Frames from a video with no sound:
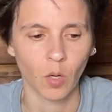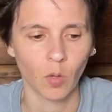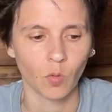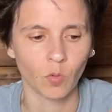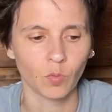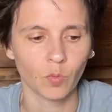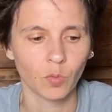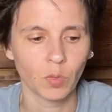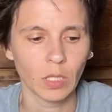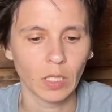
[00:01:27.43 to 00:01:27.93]

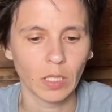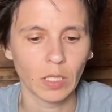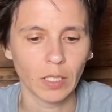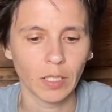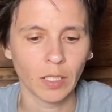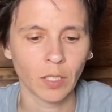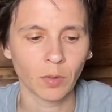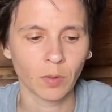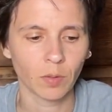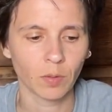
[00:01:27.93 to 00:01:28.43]

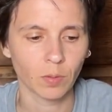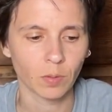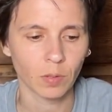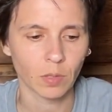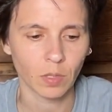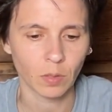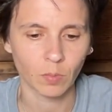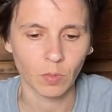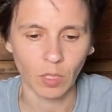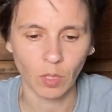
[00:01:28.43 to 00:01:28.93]
really going through
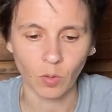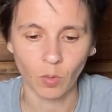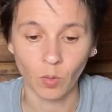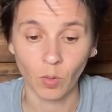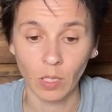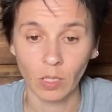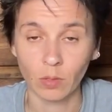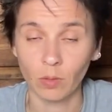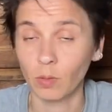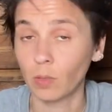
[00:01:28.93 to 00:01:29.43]
something
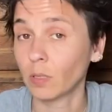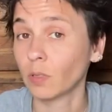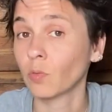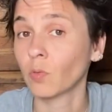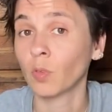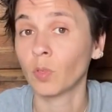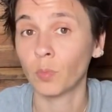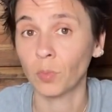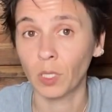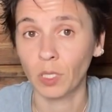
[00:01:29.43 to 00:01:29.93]
quite
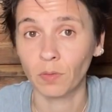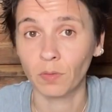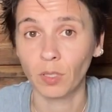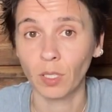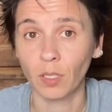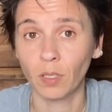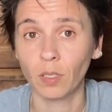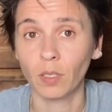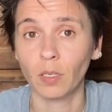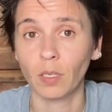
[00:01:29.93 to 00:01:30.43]
transformative
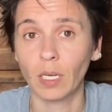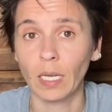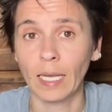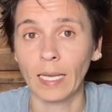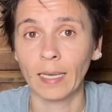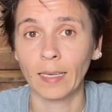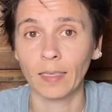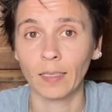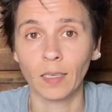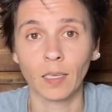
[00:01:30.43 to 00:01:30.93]
here
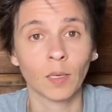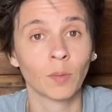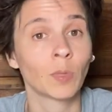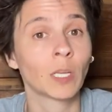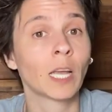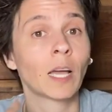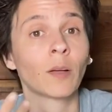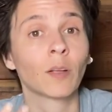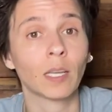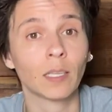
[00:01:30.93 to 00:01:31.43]
and
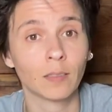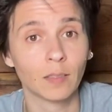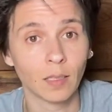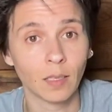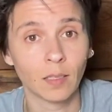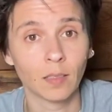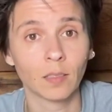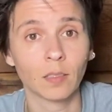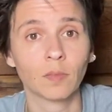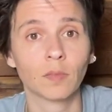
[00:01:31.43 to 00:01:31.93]
coming out at the
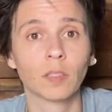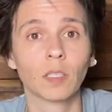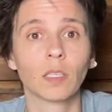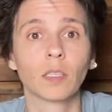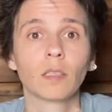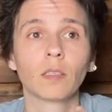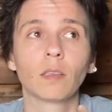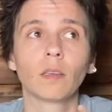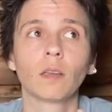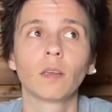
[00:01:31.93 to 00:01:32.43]
end of
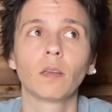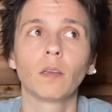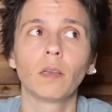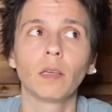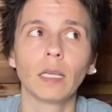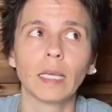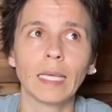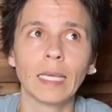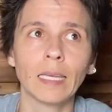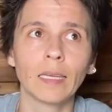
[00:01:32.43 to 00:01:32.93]
it
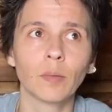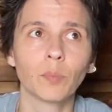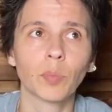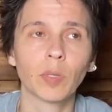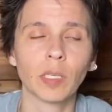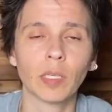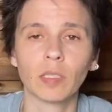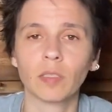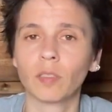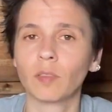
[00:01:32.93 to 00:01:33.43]
in a
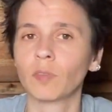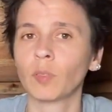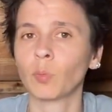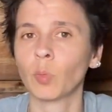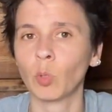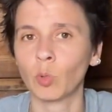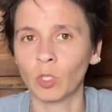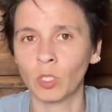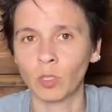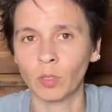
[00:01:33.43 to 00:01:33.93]
place of
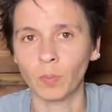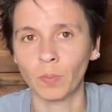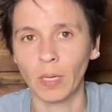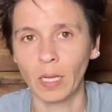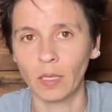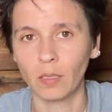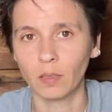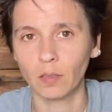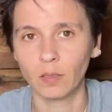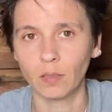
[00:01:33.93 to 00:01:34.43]
emotional
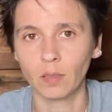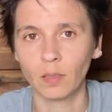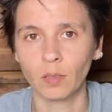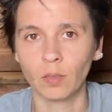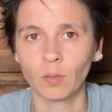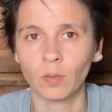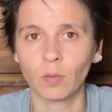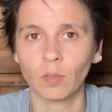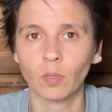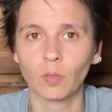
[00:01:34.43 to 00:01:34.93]
balance.
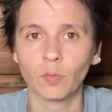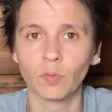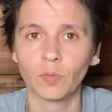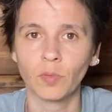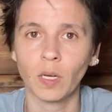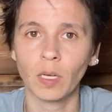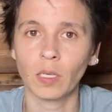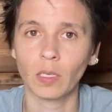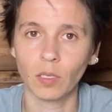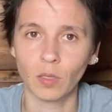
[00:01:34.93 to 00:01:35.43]
So you're
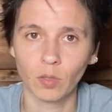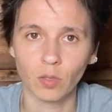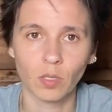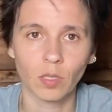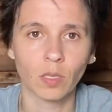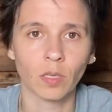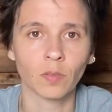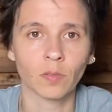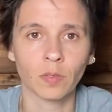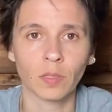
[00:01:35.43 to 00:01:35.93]
finding
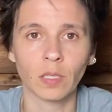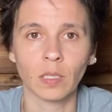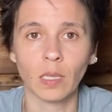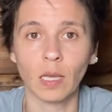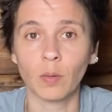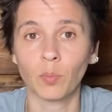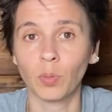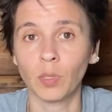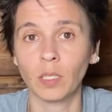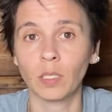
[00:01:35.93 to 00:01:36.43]
yourself in
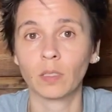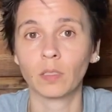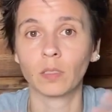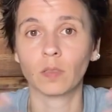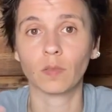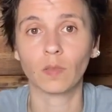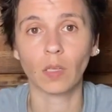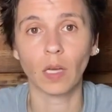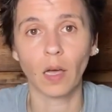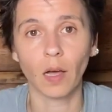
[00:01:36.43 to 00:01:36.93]
that place
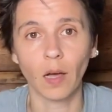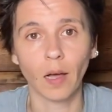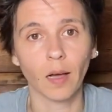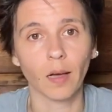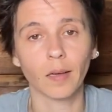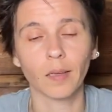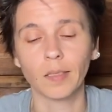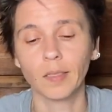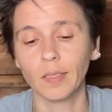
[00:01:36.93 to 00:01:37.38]
of, ha, huh,